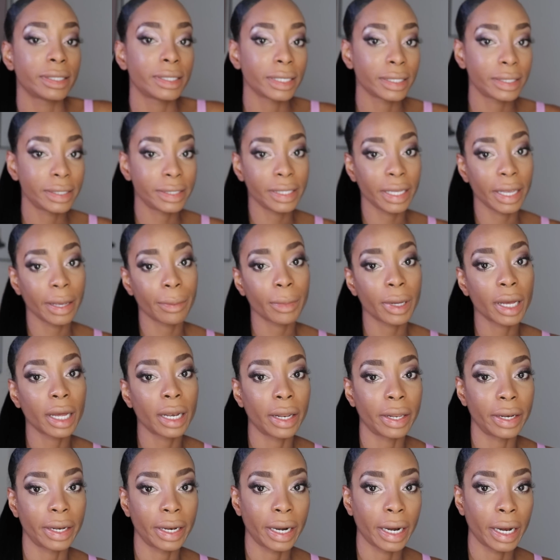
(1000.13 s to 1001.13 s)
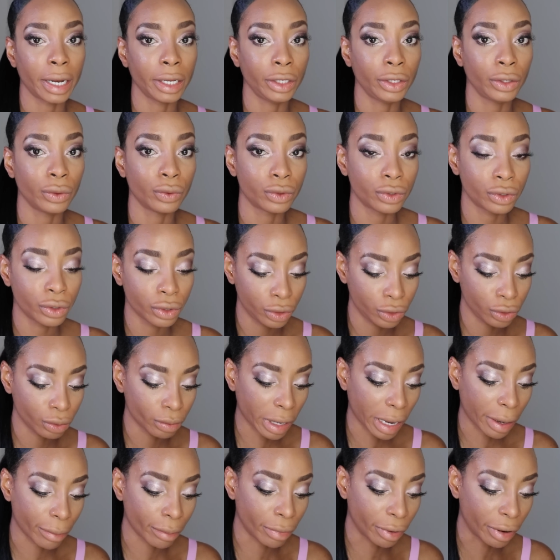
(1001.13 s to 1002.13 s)
the same color that I used to do
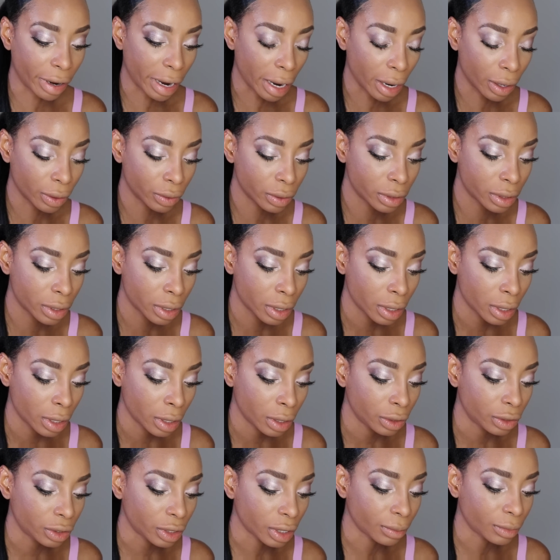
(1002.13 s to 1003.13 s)
my brows. So